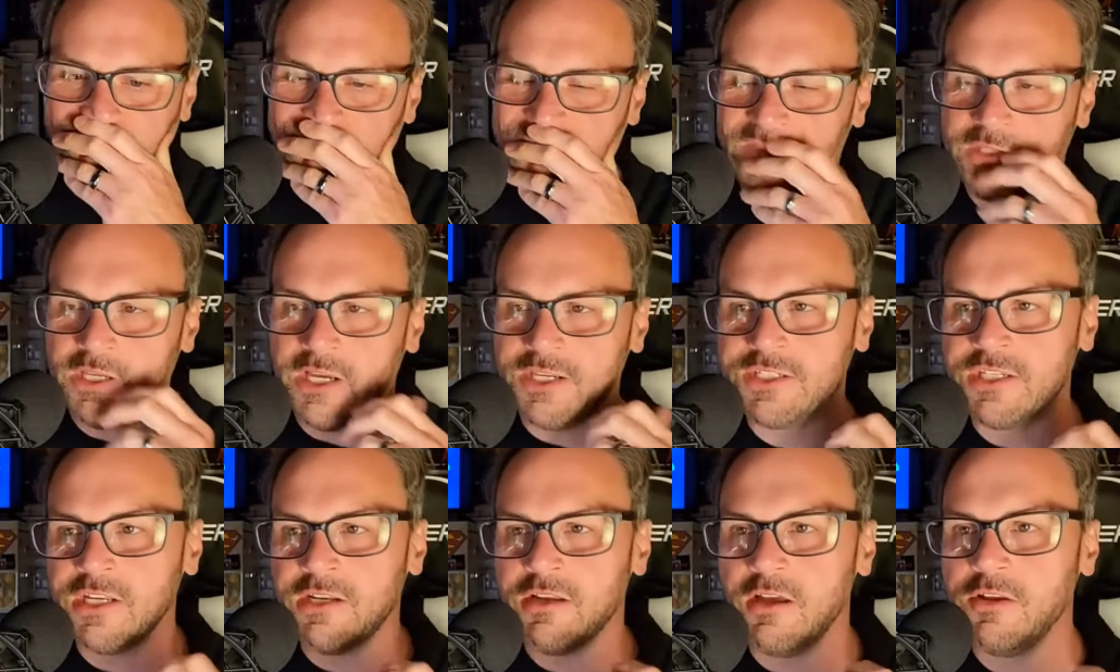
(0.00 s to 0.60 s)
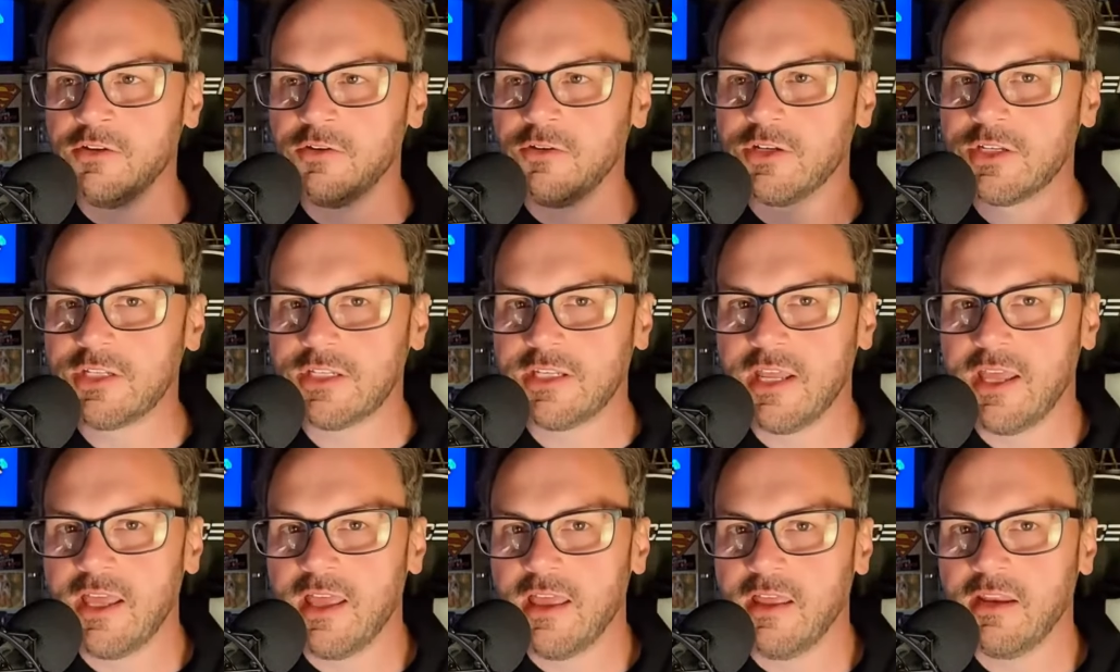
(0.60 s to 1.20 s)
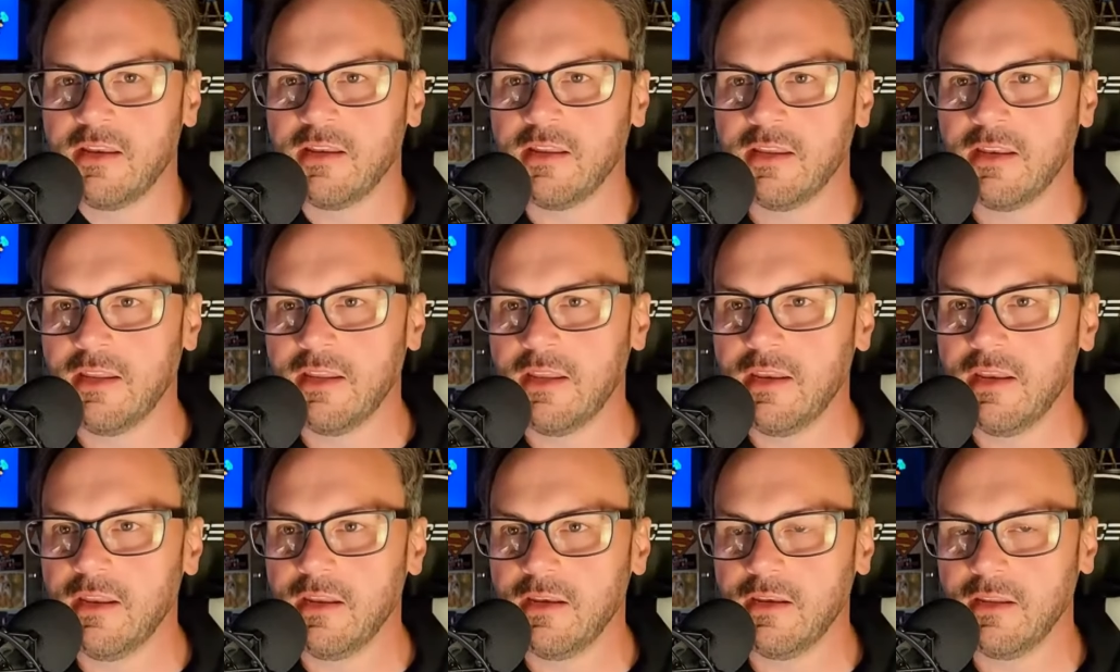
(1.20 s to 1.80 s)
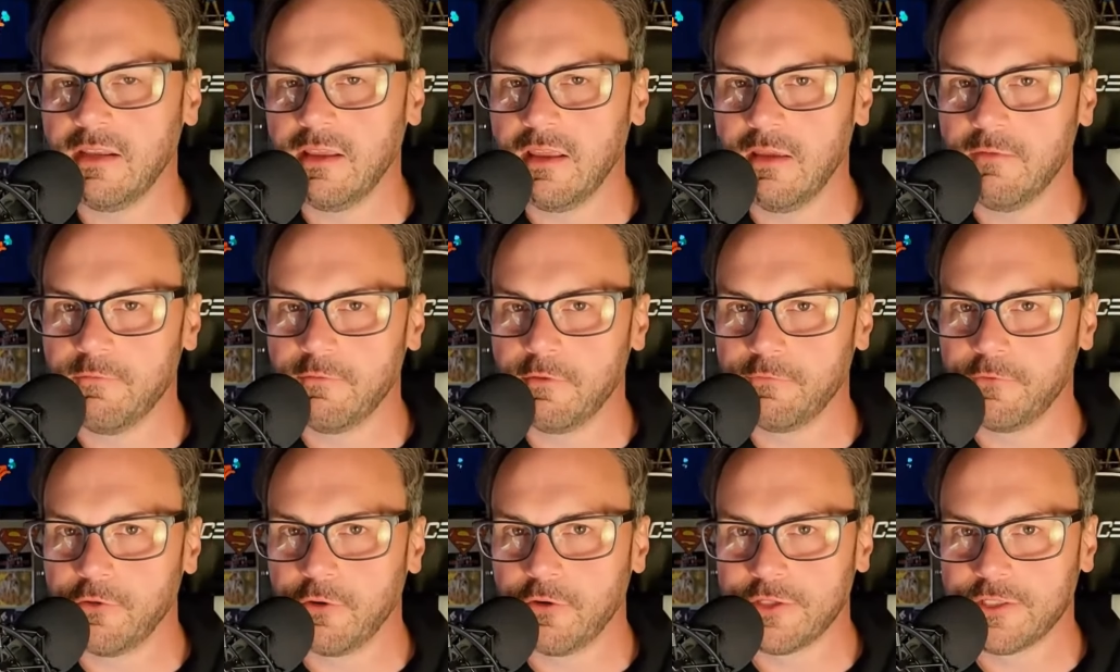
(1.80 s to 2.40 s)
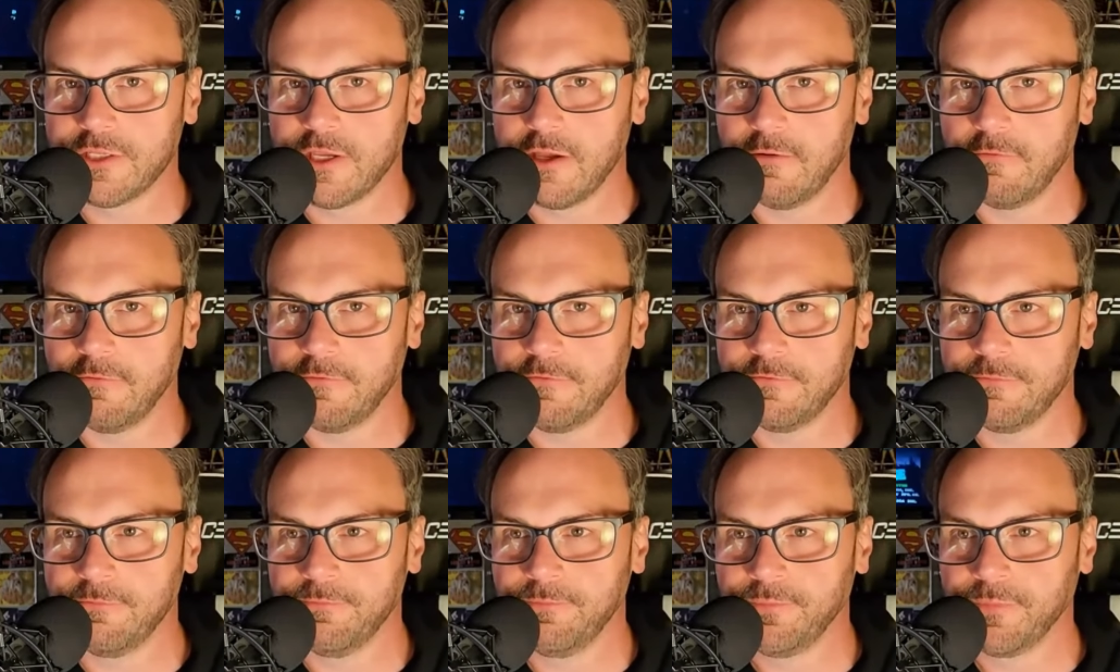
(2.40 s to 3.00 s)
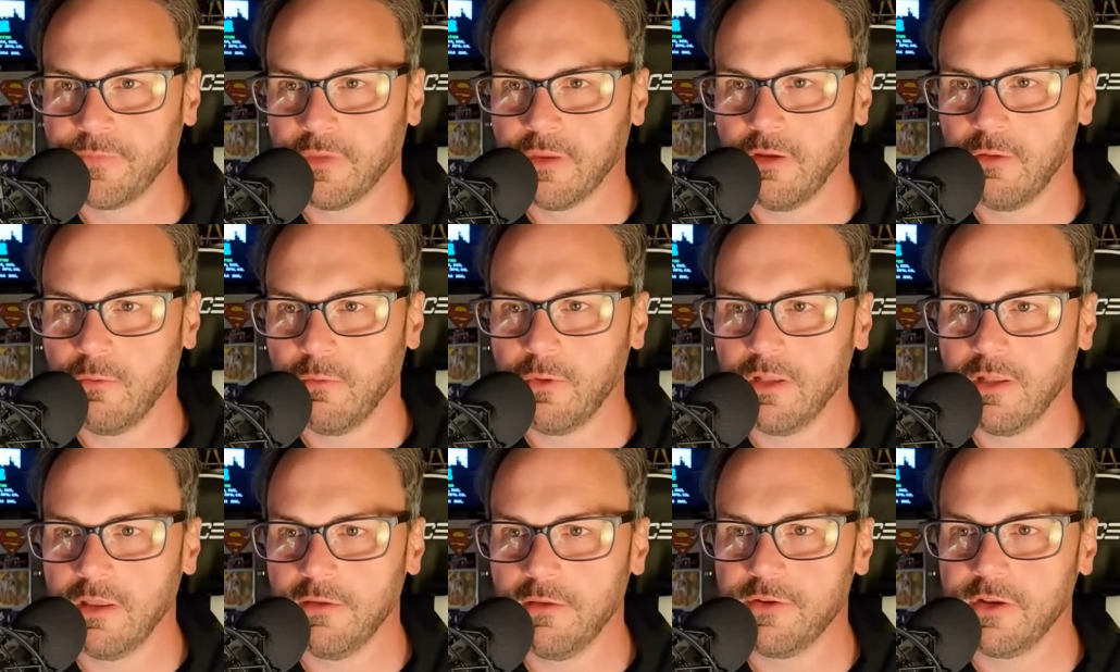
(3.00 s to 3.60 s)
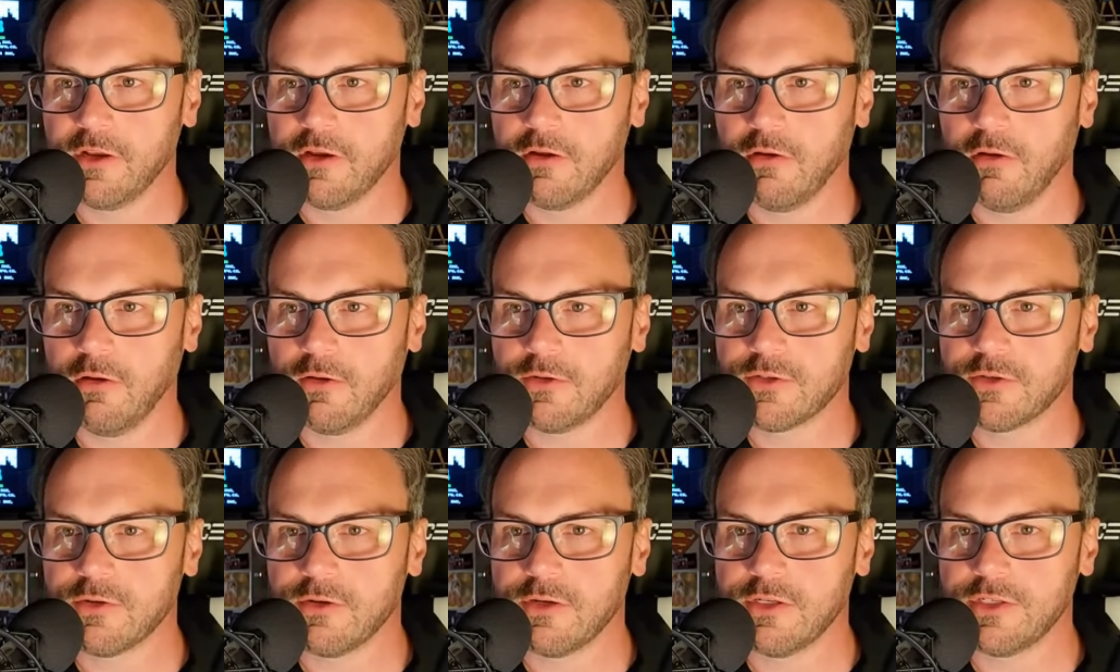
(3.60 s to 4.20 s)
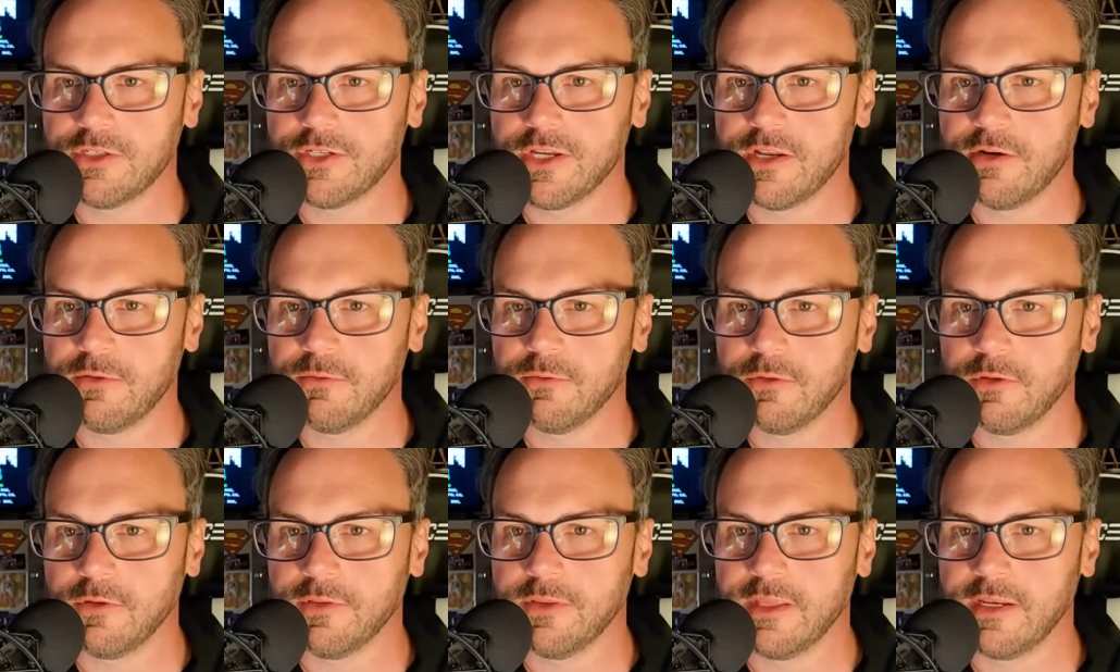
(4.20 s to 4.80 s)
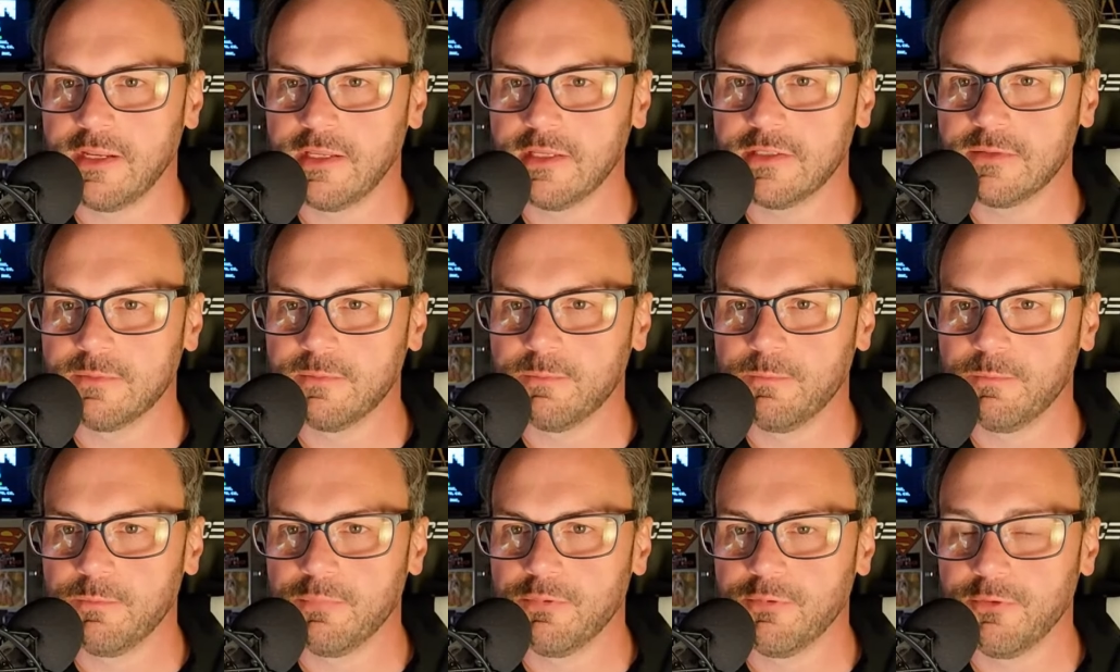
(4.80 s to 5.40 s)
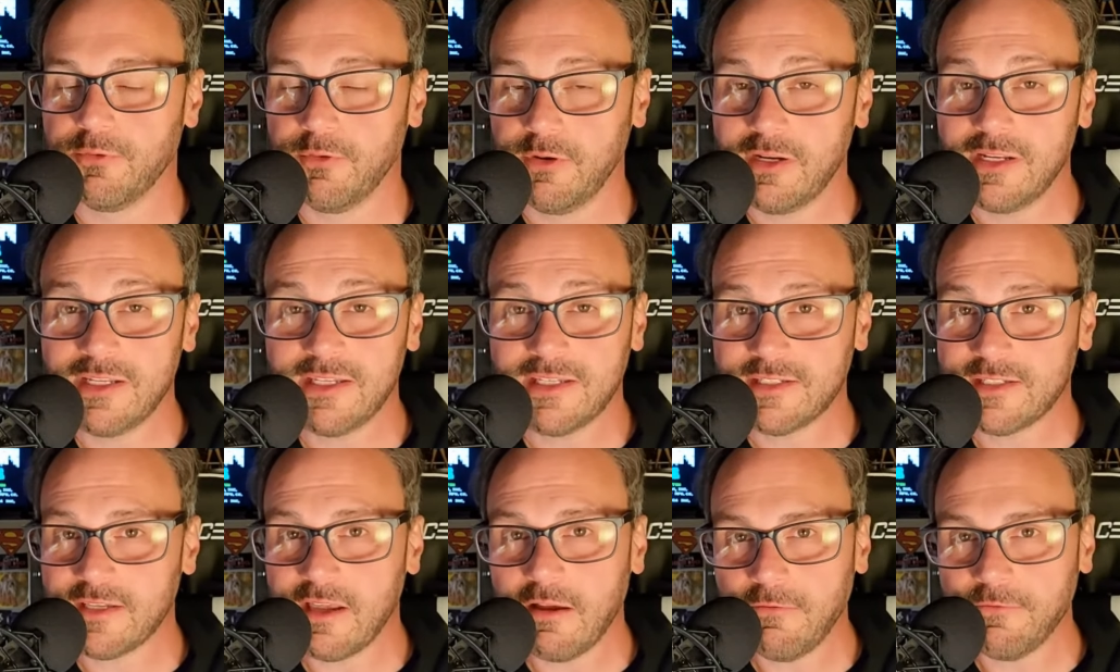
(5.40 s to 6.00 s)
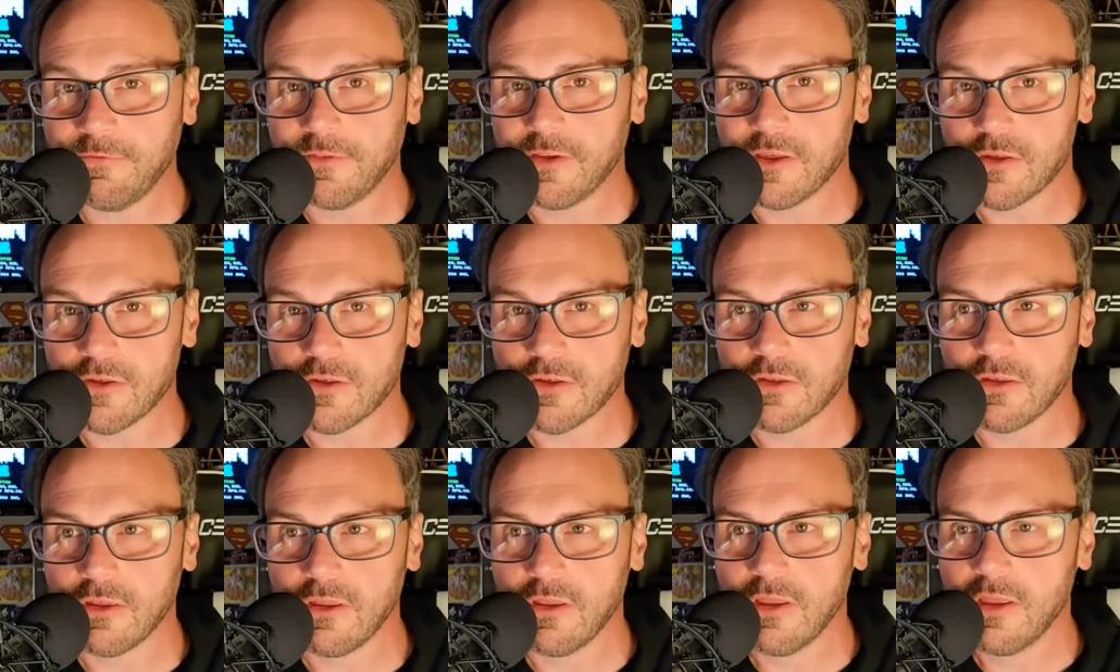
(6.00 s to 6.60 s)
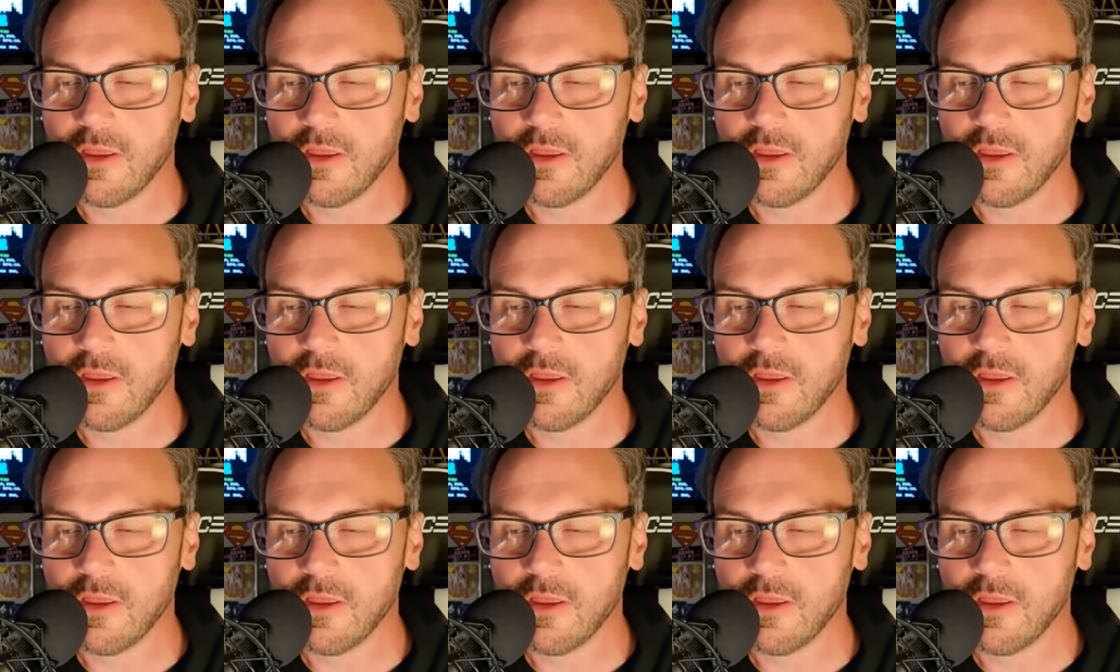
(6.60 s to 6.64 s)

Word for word: doesn't understand needing to give of yourself. We live in a culture in general that is pretty selfish.